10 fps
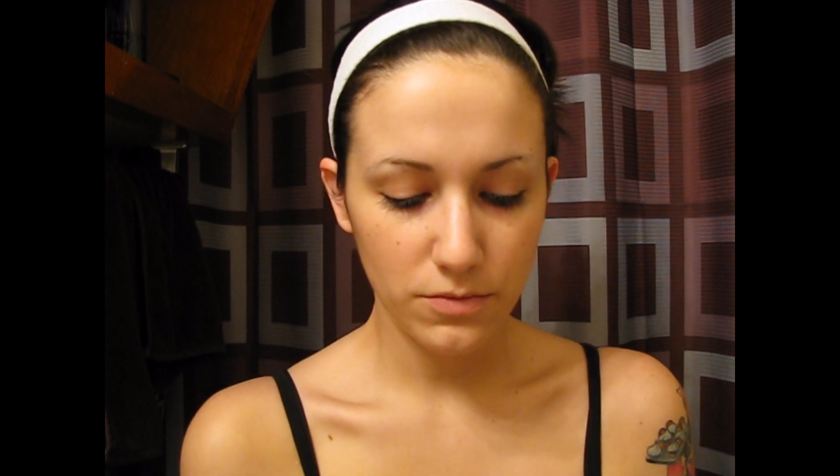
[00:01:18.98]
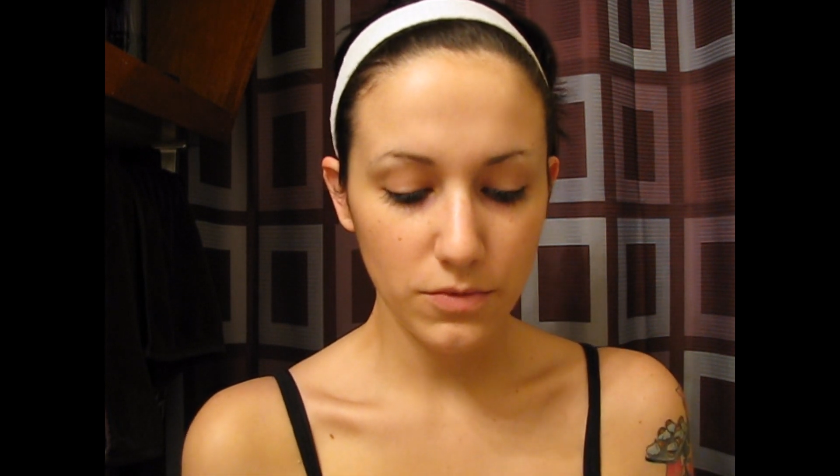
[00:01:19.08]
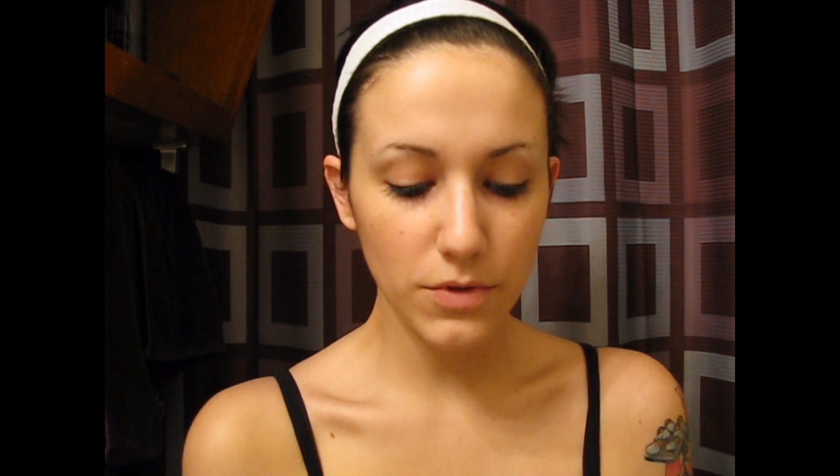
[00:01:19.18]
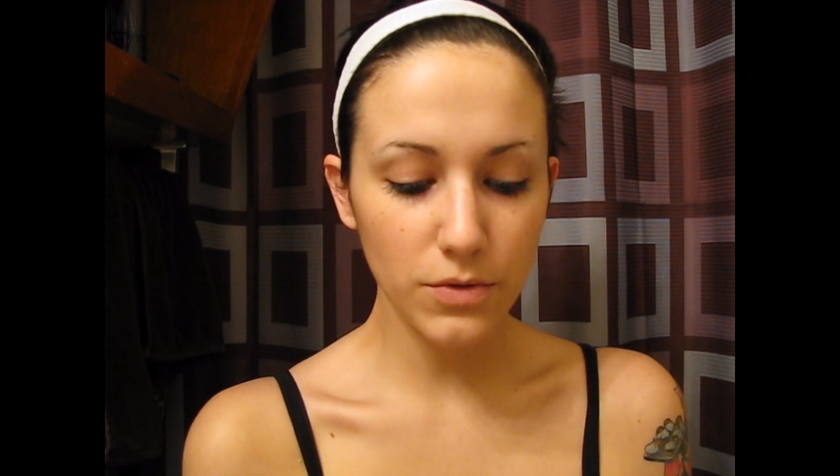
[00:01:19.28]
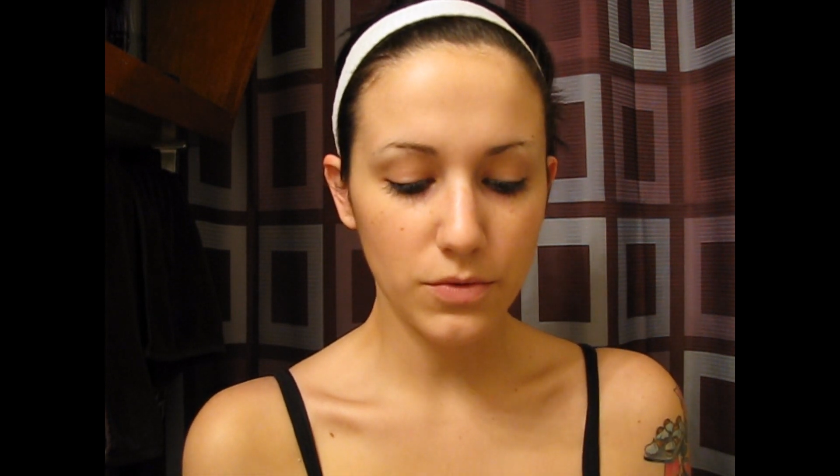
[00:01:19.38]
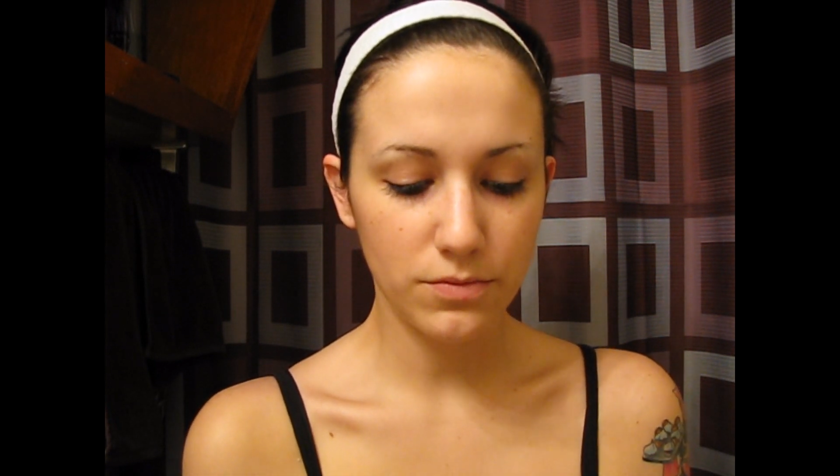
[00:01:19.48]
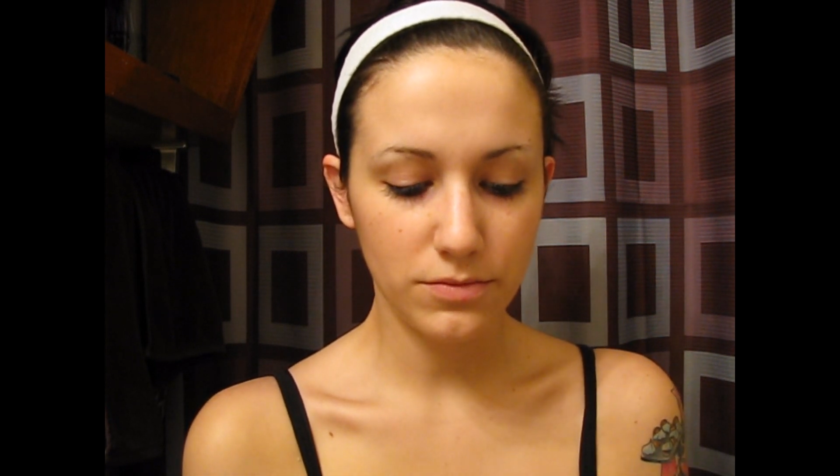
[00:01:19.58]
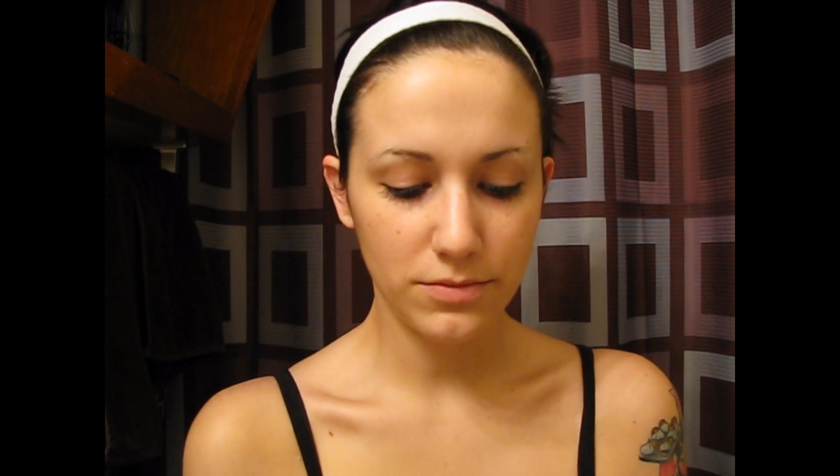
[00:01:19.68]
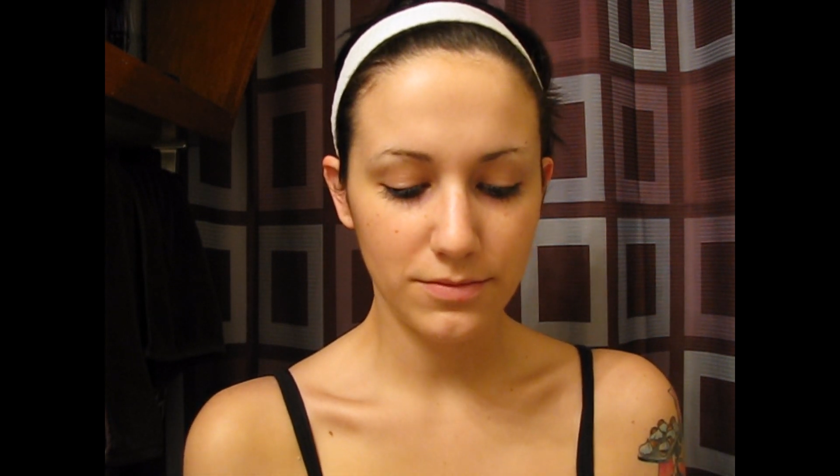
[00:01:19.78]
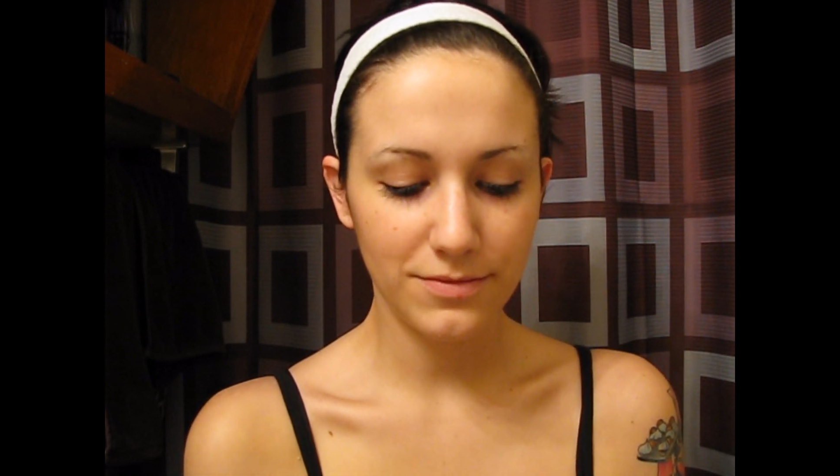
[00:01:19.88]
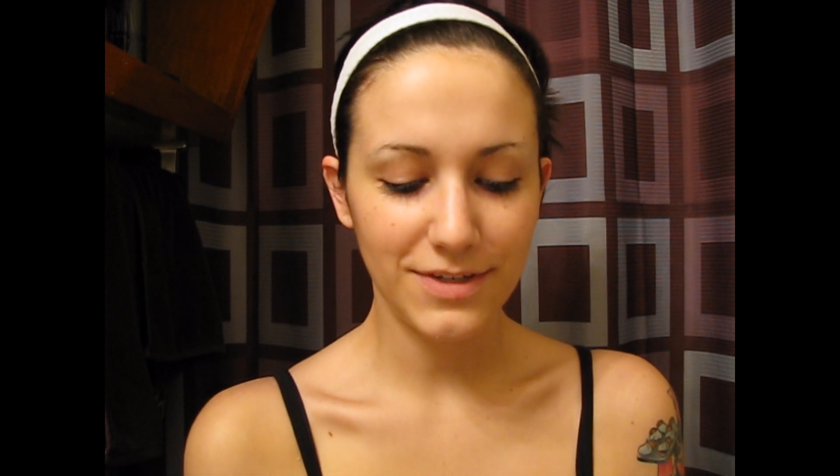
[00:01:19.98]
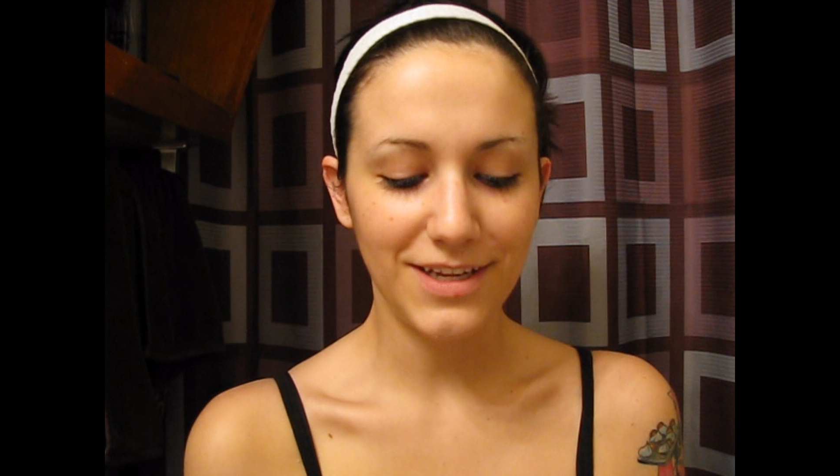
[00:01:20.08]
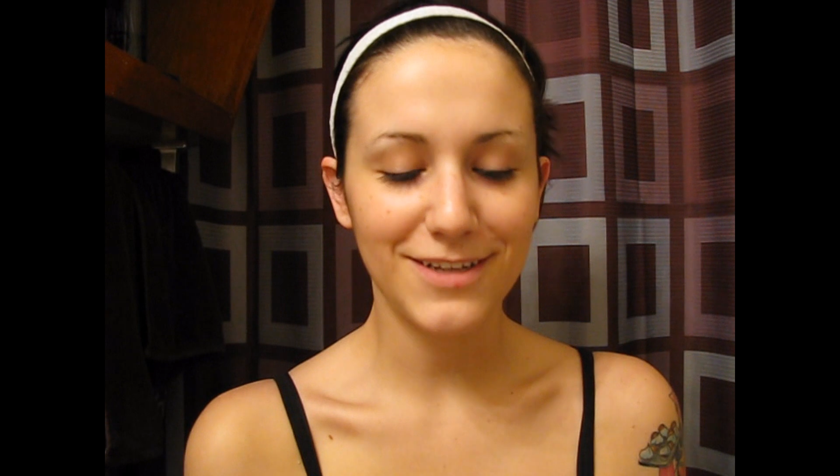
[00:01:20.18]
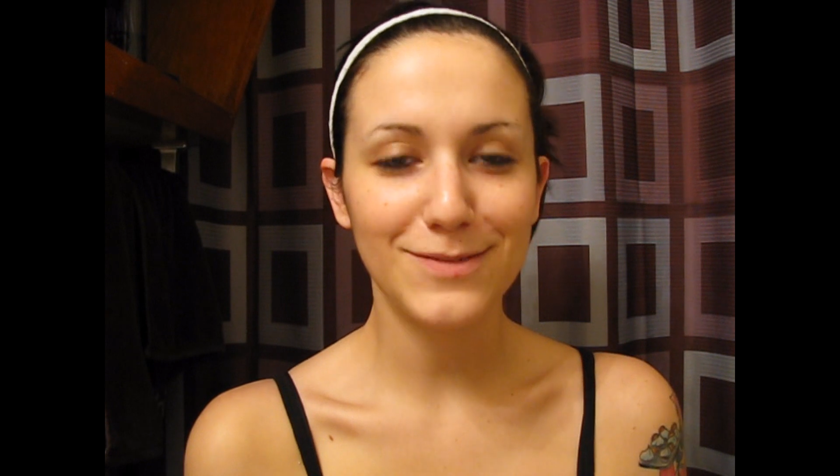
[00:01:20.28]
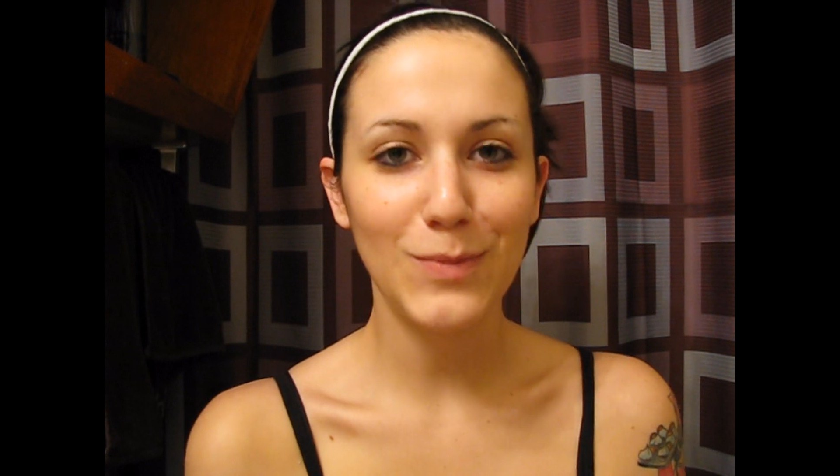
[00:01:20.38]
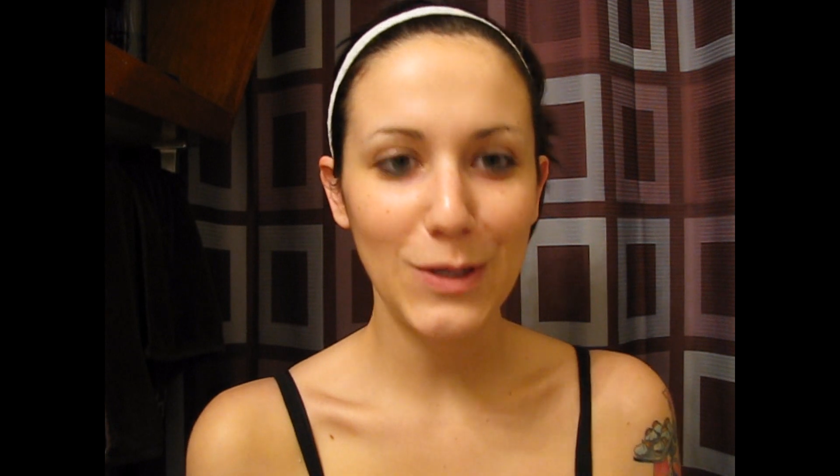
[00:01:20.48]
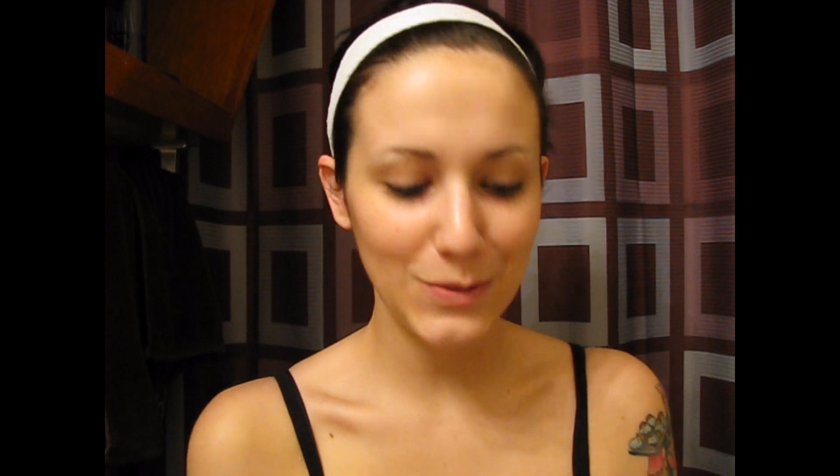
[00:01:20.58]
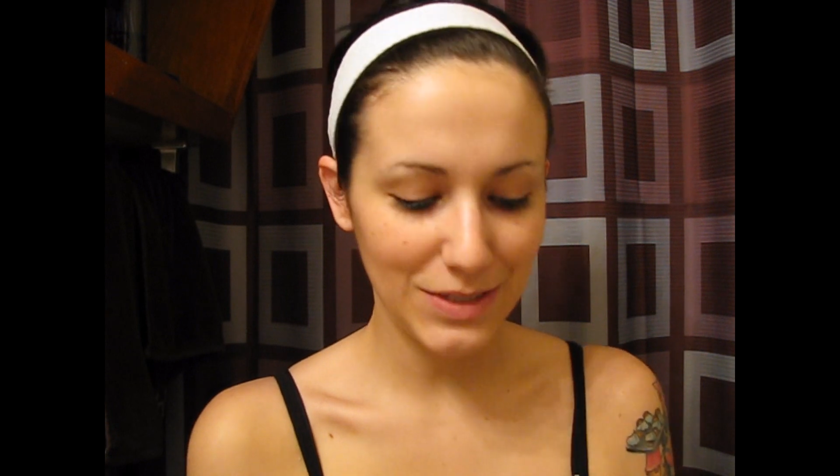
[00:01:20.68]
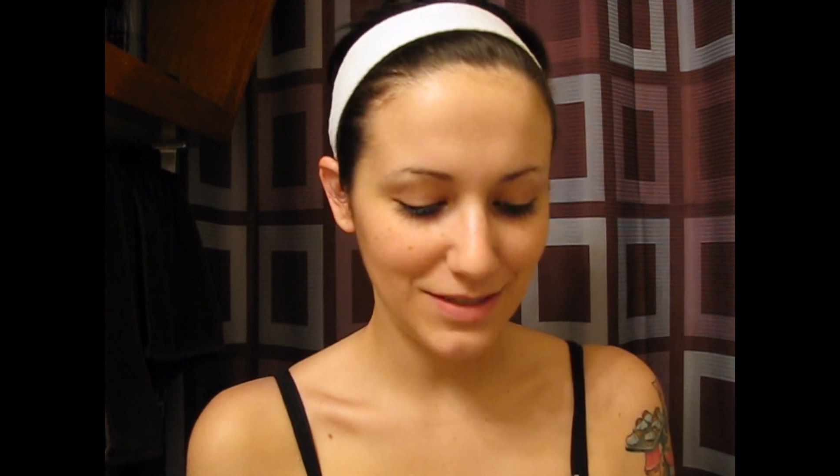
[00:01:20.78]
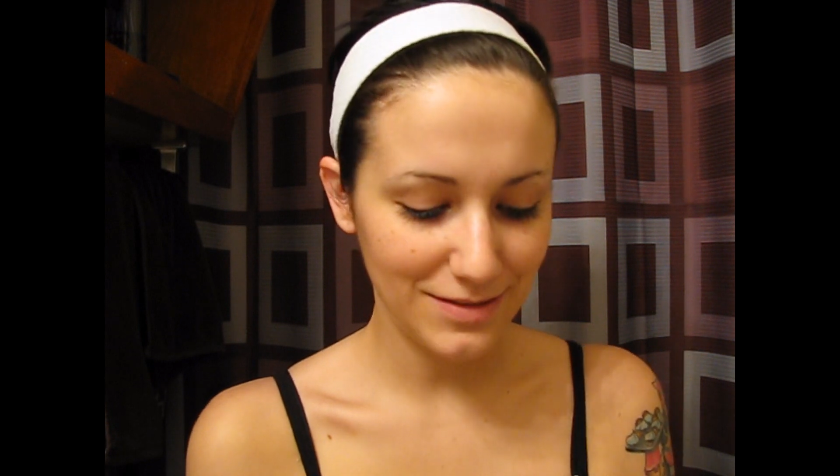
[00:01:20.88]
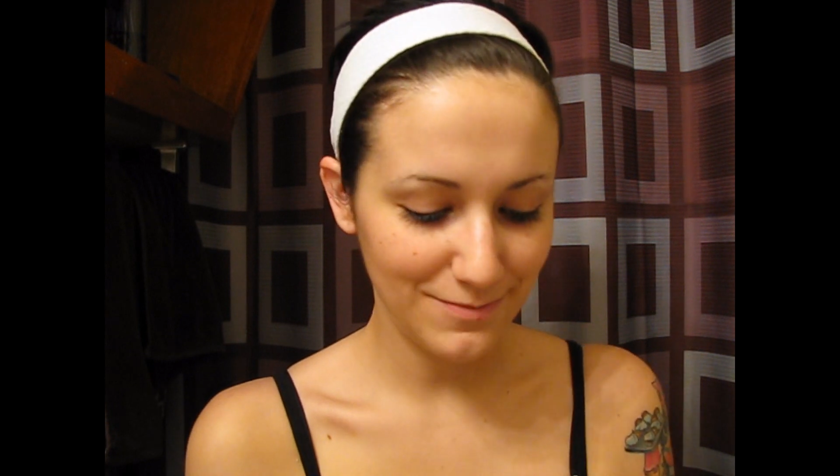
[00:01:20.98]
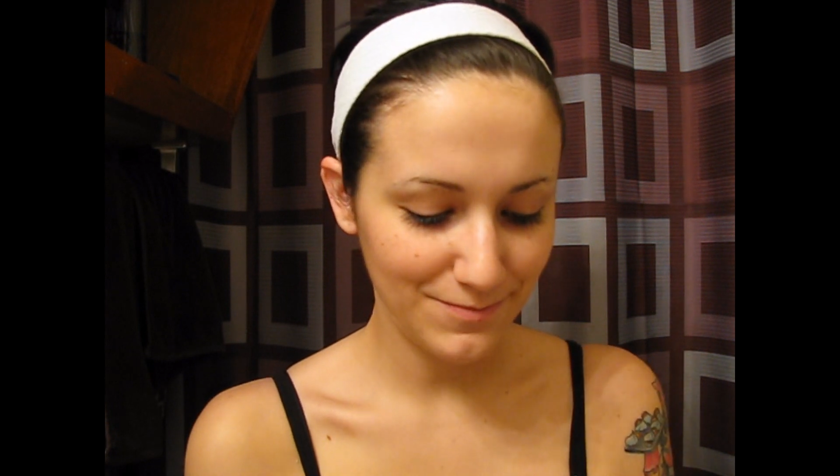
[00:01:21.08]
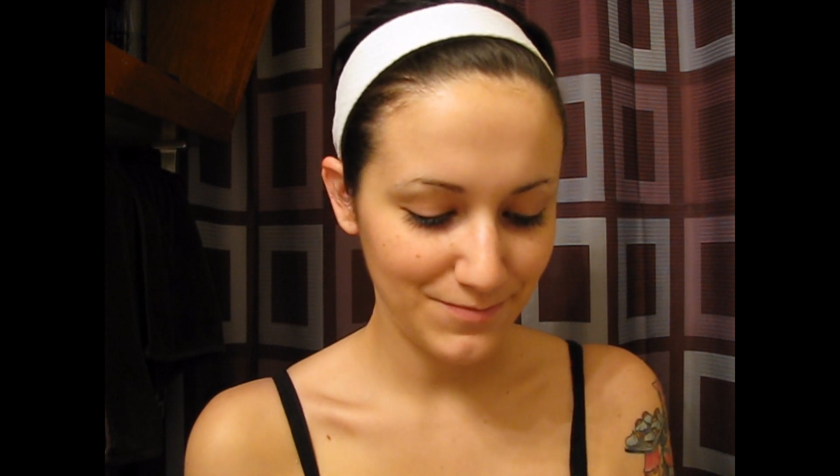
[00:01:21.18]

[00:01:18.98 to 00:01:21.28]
Woo! Exploding.